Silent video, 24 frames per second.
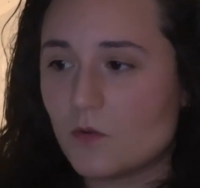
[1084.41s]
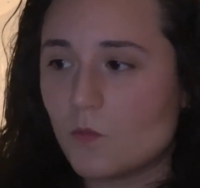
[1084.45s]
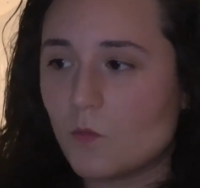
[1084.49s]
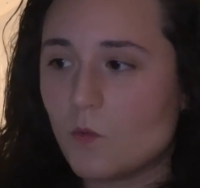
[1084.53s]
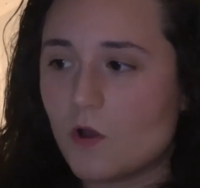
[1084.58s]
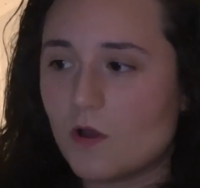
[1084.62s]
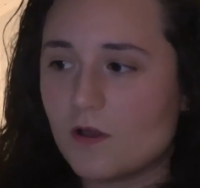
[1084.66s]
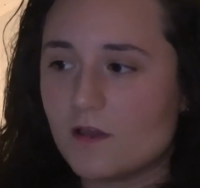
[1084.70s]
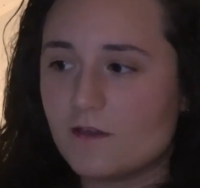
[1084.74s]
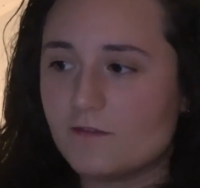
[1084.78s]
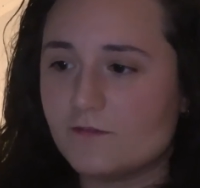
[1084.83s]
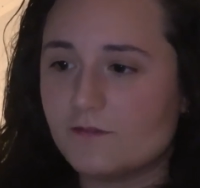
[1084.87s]

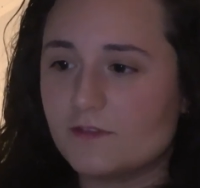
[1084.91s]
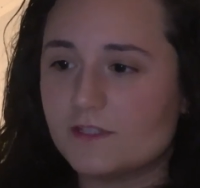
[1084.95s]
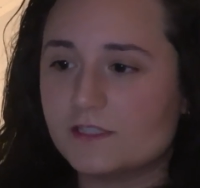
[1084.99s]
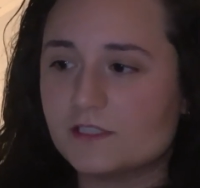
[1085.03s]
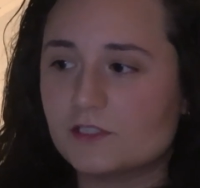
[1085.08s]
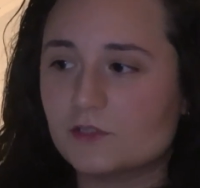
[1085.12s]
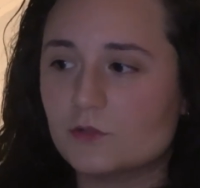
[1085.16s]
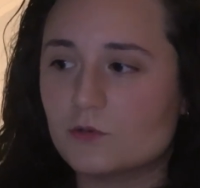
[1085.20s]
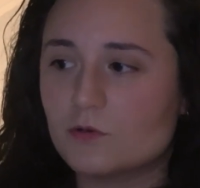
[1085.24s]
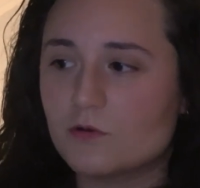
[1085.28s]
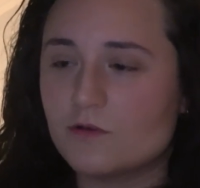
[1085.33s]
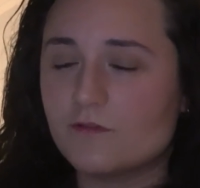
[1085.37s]
What if the
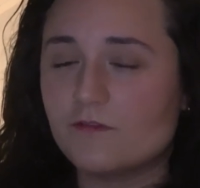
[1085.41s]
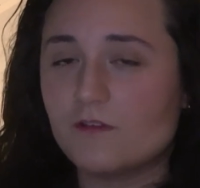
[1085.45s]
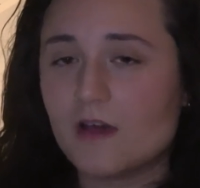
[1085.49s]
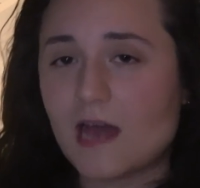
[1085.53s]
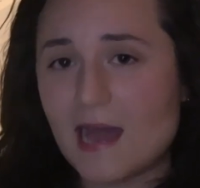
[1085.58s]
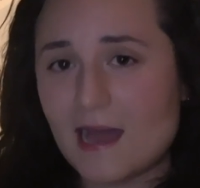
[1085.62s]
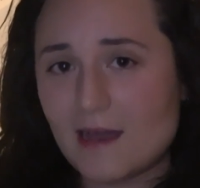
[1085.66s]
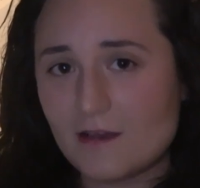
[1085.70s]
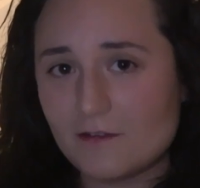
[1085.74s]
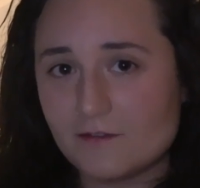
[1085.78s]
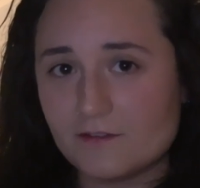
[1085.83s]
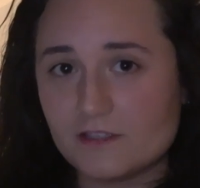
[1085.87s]
sort of
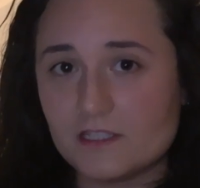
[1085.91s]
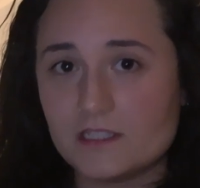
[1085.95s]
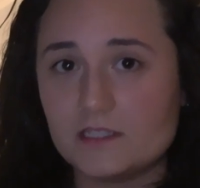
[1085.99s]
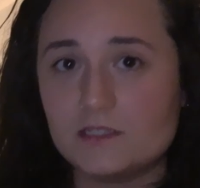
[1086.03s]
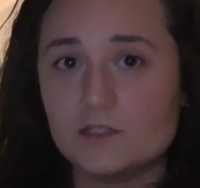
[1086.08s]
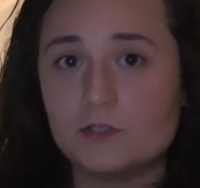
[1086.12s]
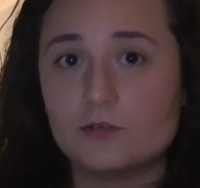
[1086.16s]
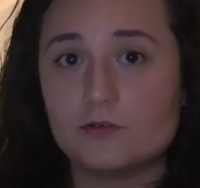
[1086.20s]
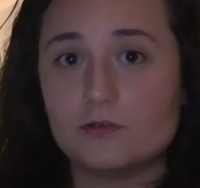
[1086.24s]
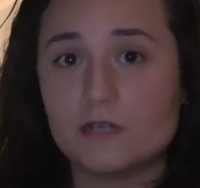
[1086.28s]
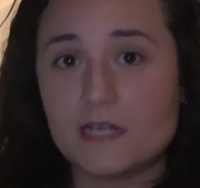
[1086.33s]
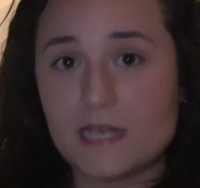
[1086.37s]

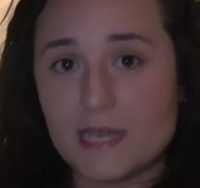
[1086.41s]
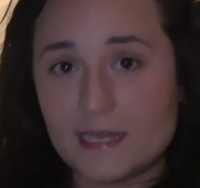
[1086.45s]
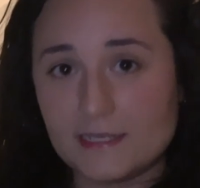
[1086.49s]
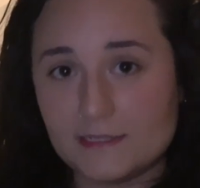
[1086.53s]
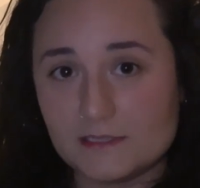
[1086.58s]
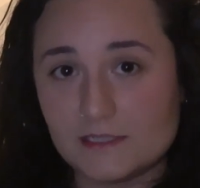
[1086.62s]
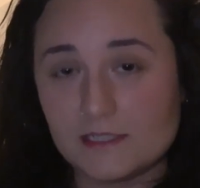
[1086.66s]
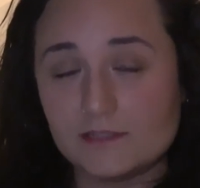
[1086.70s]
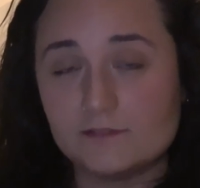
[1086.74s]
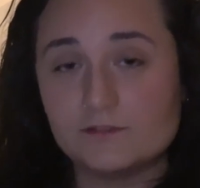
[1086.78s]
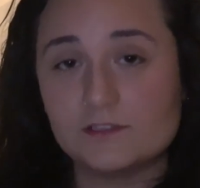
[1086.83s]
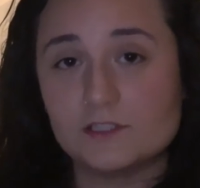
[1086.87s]
avid
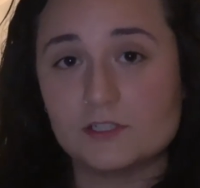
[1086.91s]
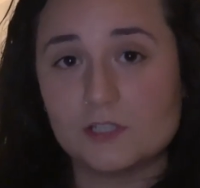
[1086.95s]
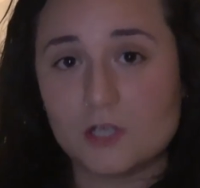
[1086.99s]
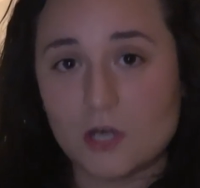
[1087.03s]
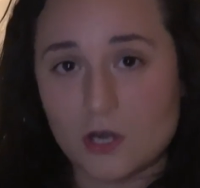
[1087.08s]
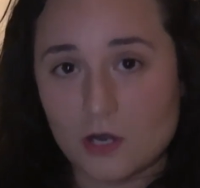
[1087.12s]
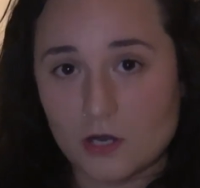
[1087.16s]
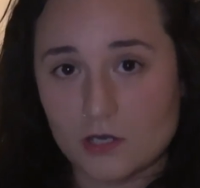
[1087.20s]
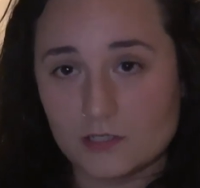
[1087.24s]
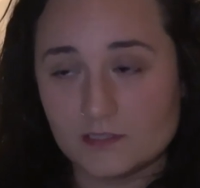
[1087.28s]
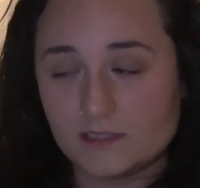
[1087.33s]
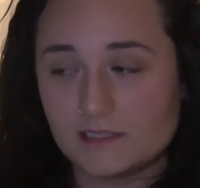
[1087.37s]
creatives and
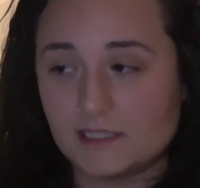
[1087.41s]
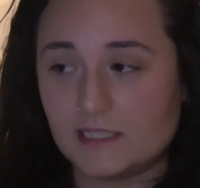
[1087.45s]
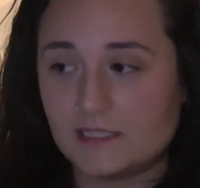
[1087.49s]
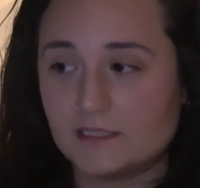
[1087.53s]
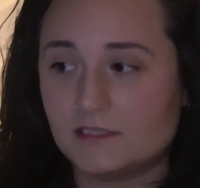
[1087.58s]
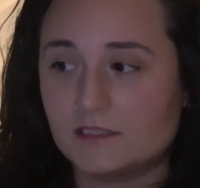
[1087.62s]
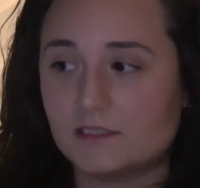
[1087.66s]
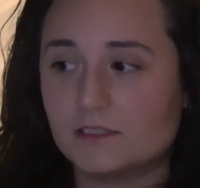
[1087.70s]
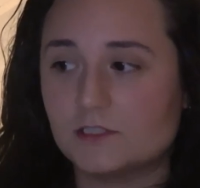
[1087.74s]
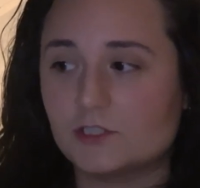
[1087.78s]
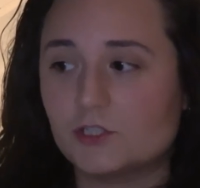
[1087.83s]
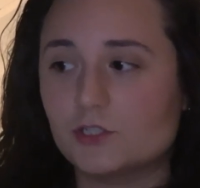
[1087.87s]

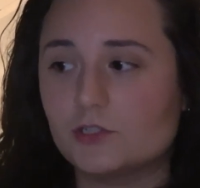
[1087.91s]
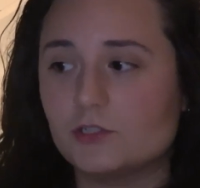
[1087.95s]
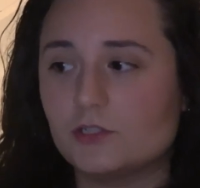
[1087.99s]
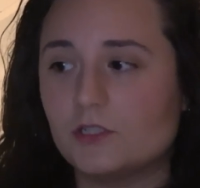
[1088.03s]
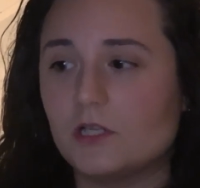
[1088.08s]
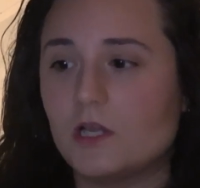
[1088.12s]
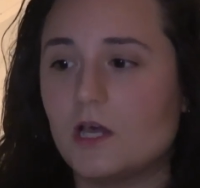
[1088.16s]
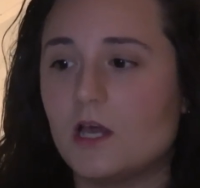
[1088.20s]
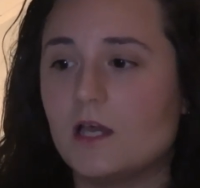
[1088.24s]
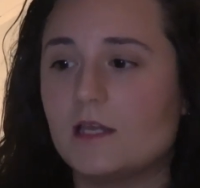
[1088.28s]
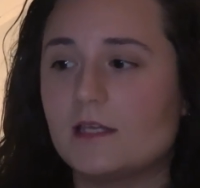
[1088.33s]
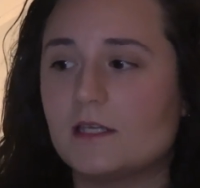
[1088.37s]
artists could
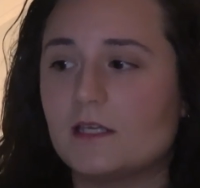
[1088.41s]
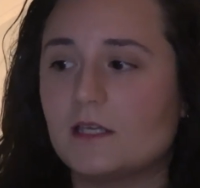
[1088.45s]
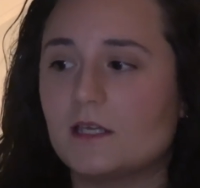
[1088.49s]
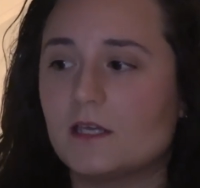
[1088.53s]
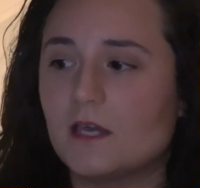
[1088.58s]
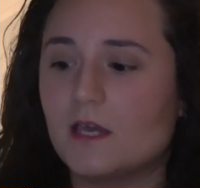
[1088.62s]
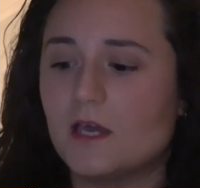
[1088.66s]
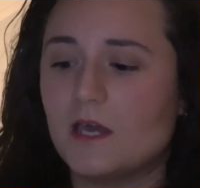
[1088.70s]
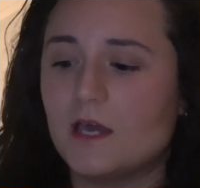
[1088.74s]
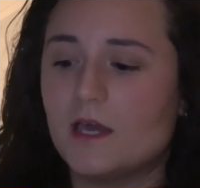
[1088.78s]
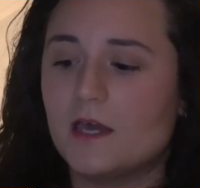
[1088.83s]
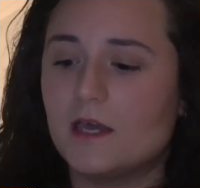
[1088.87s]
like
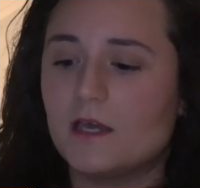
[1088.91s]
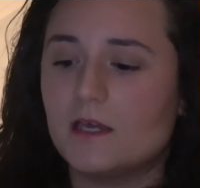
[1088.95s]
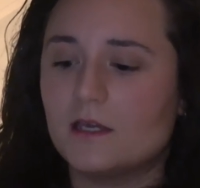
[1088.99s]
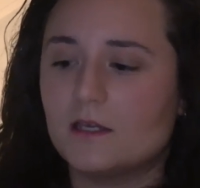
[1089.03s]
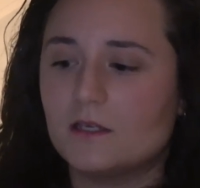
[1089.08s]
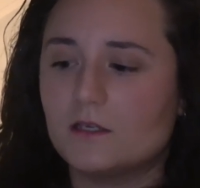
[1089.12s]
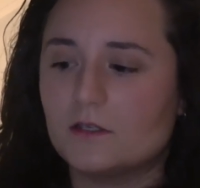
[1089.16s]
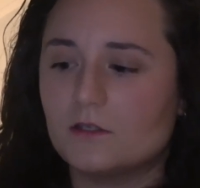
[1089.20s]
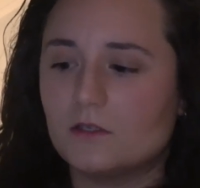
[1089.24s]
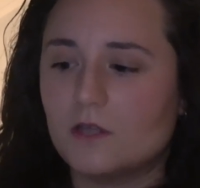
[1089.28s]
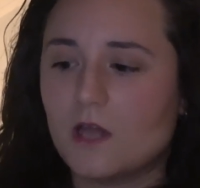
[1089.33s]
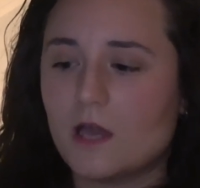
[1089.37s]

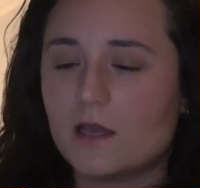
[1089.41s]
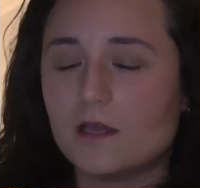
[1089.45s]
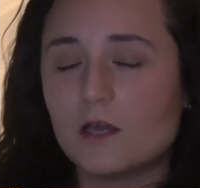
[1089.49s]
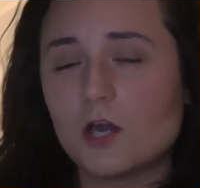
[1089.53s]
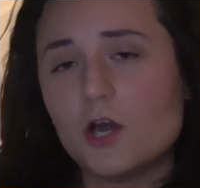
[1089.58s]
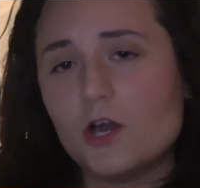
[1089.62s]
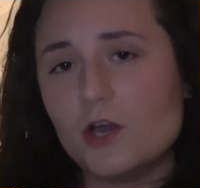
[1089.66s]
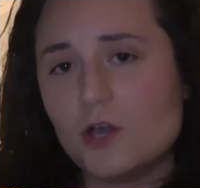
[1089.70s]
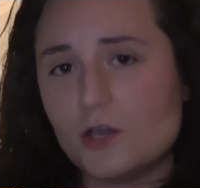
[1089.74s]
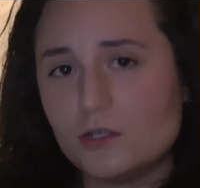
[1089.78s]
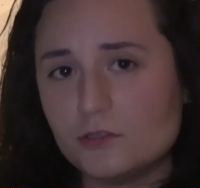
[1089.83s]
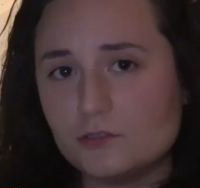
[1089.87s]

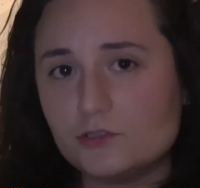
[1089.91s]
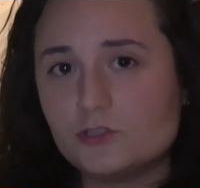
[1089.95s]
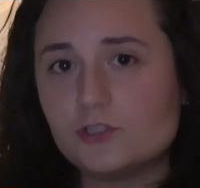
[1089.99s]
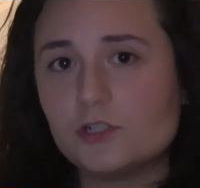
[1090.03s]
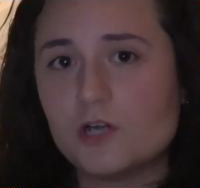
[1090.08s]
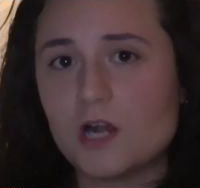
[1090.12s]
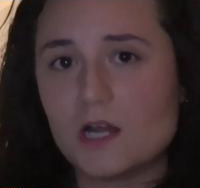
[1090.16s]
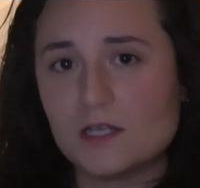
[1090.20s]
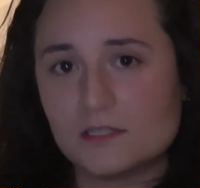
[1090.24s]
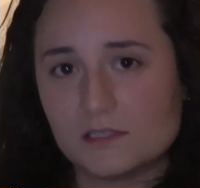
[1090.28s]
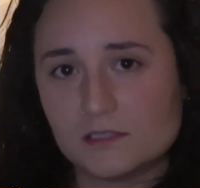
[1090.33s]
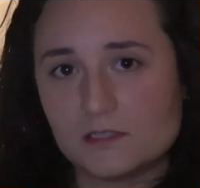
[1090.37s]
earn
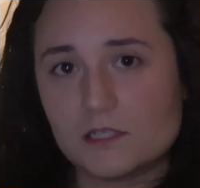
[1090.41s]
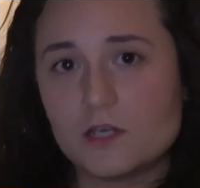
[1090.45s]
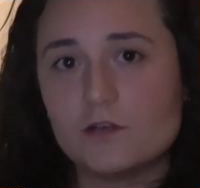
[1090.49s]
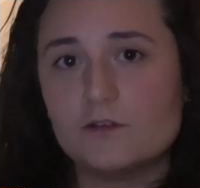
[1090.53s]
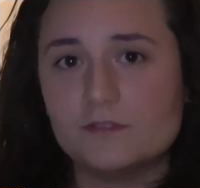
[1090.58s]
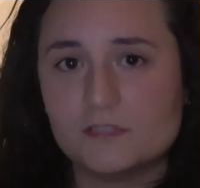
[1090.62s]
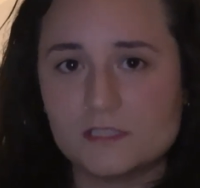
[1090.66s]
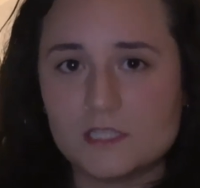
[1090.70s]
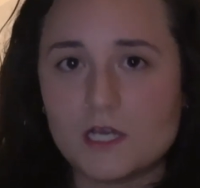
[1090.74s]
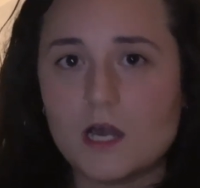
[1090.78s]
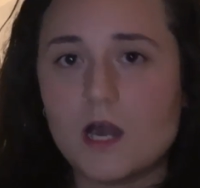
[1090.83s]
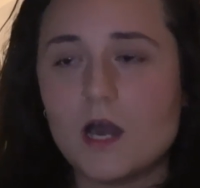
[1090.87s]
trust
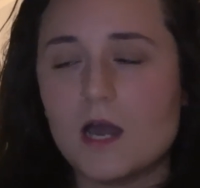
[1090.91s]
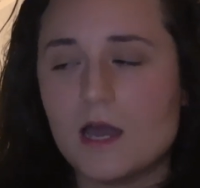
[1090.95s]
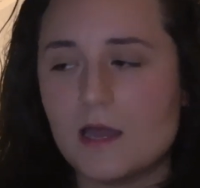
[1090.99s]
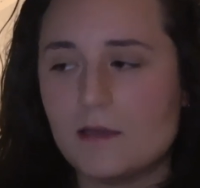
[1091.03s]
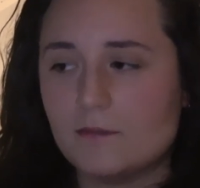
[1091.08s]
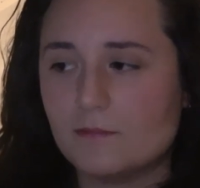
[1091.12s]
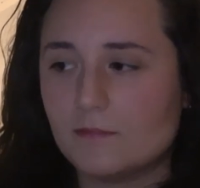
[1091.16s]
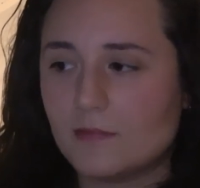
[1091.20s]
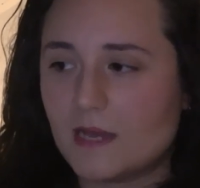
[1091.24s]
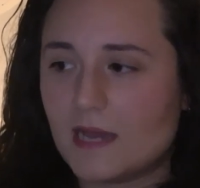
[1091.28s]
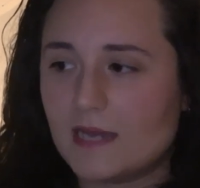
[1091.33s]
over time?